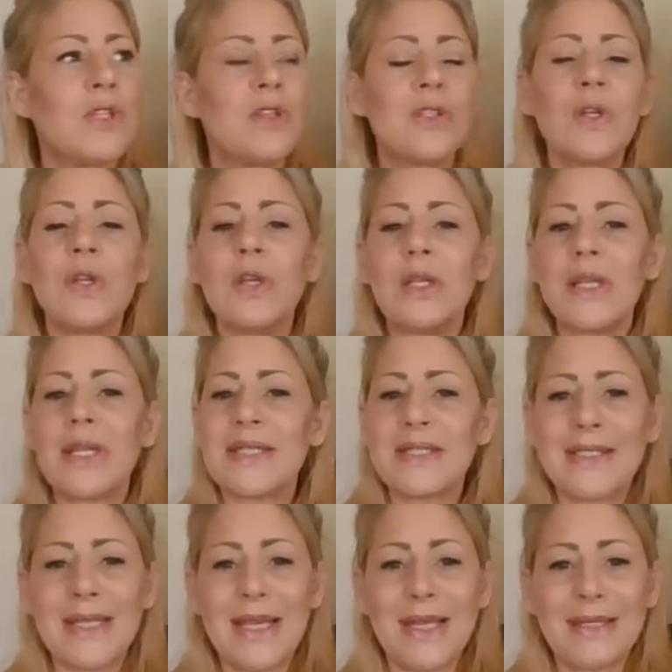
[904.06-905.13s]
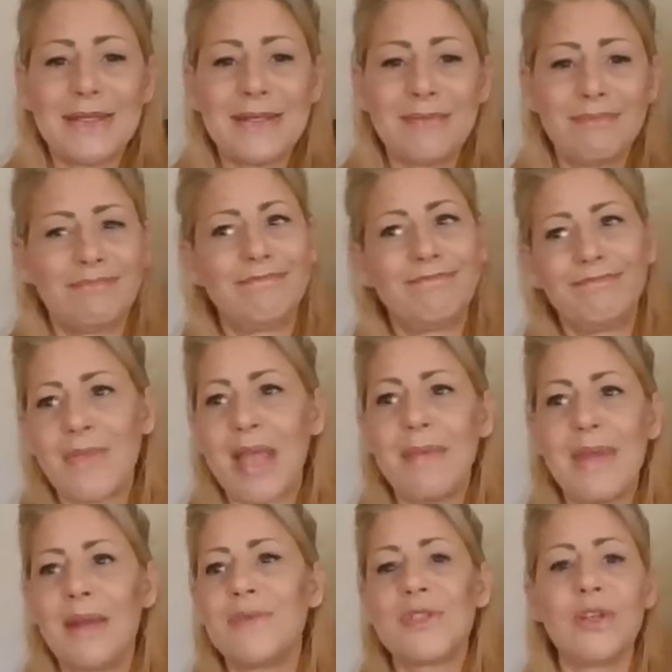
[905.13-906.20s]
when you do your listings, I
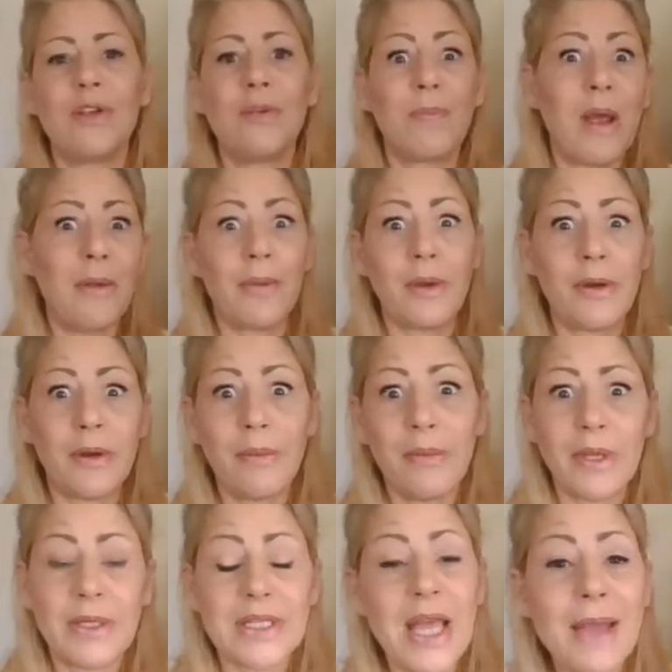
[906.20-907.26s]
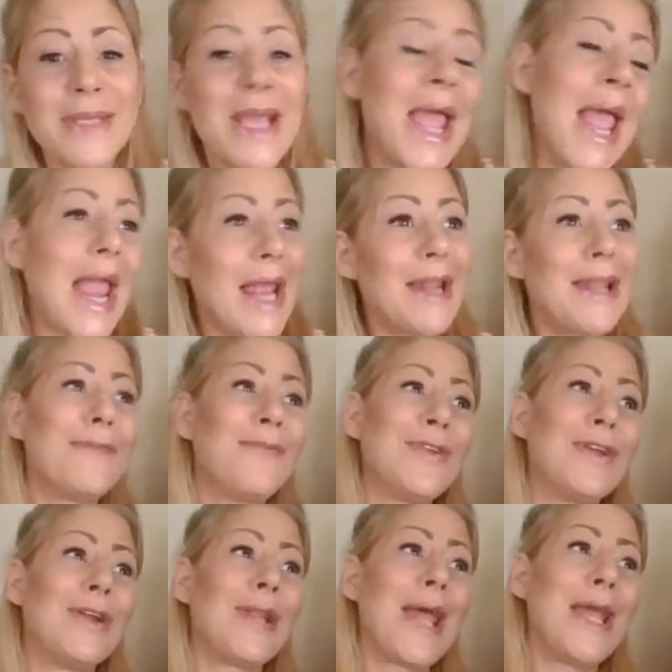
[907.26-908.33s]
mean, I'm sure you've probably heard it a million times. And if
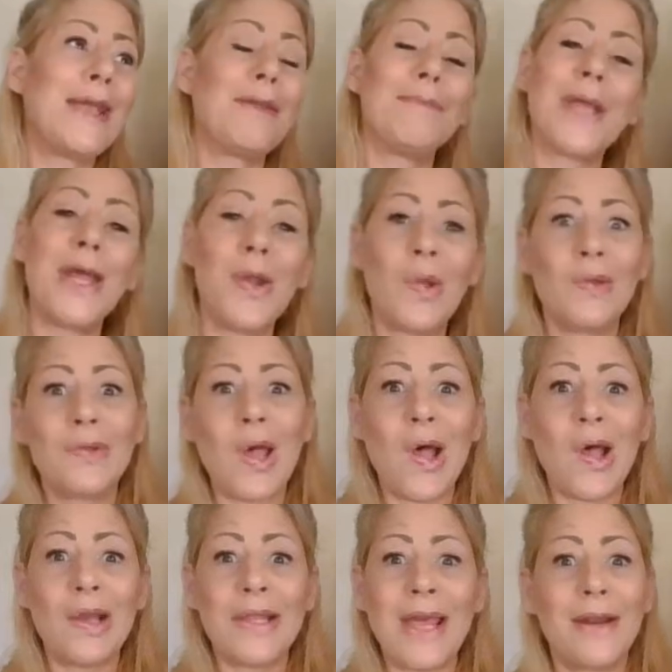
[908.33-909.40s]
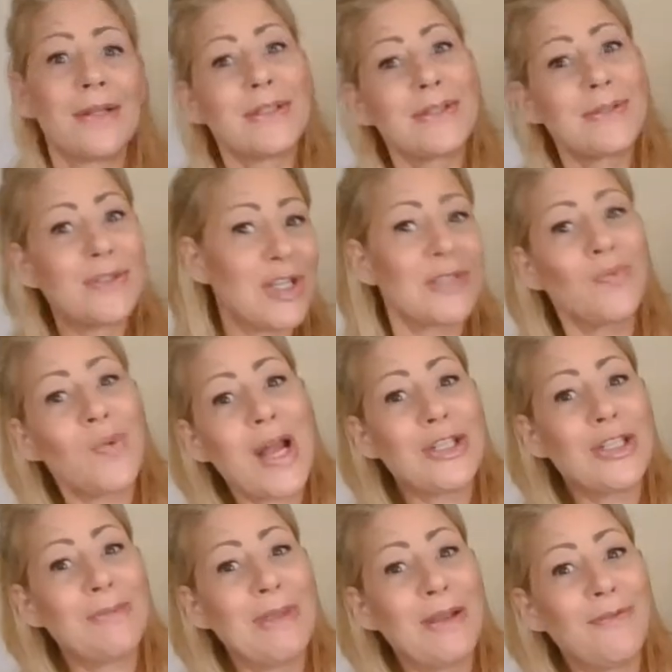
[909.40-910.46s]
you're like an old dog that is just
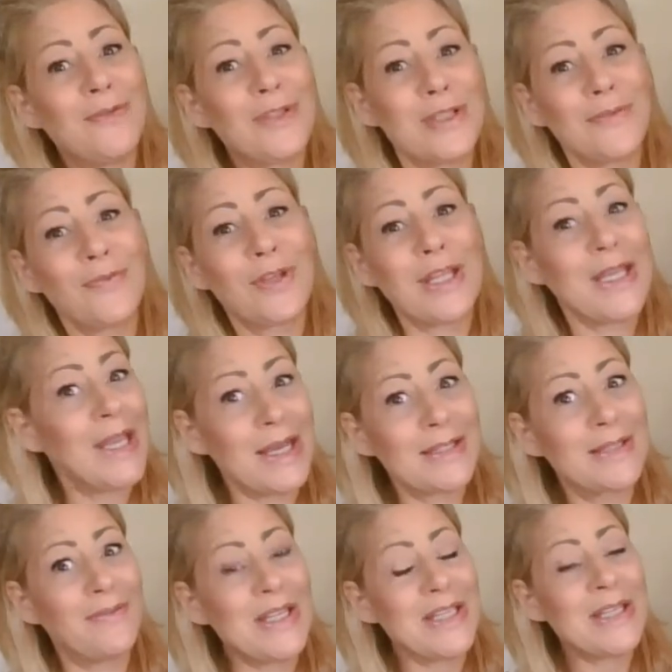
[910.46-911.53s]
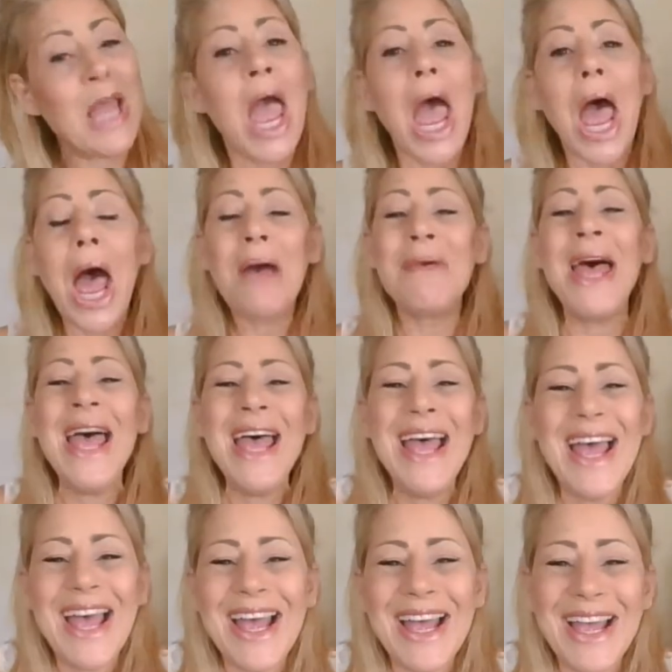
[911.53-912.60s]
watching me just for the kicks of it,
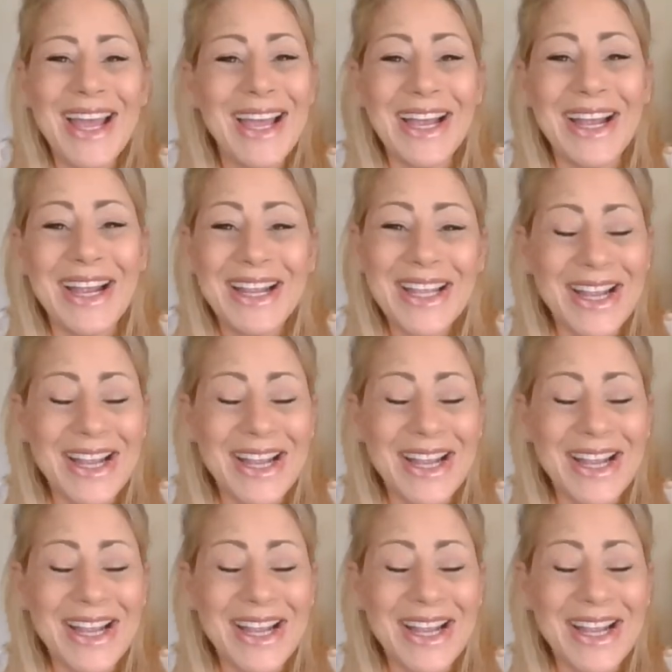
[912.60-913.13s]
um,